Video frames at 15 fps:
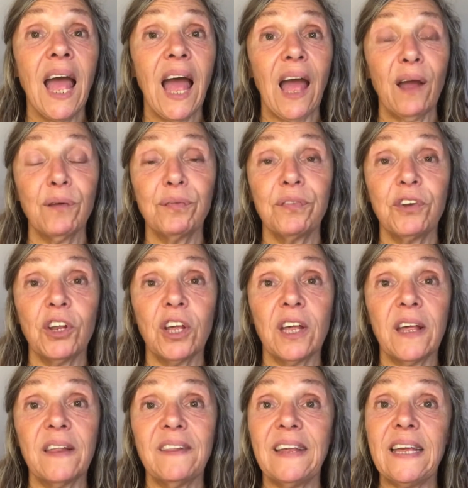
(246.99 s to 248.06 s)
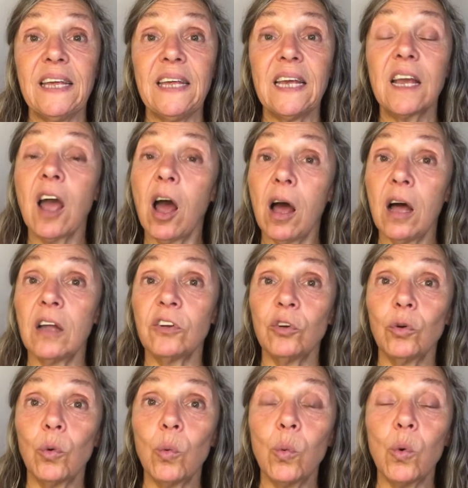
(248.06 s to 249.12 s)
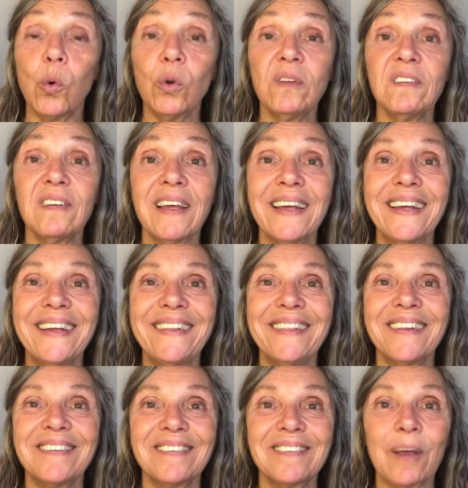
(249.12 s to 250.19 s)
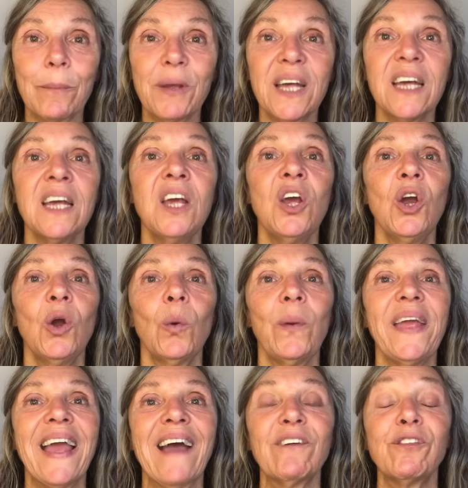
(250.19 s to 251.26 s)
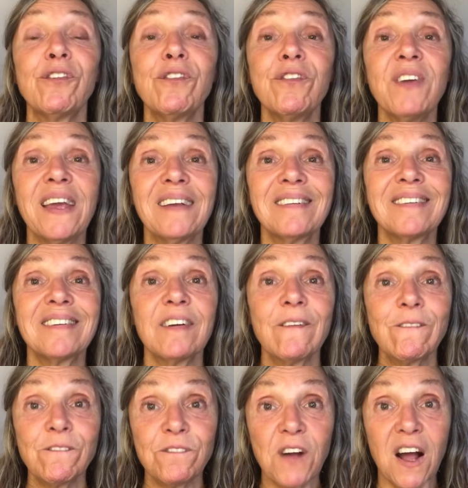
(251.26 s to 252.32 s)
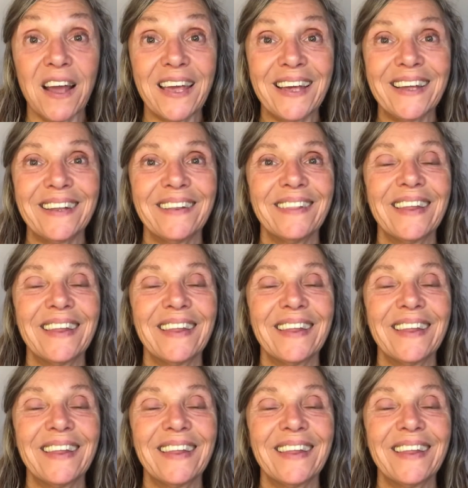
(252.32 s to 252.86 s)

After the cardinal water in the summer, we have fixed fire.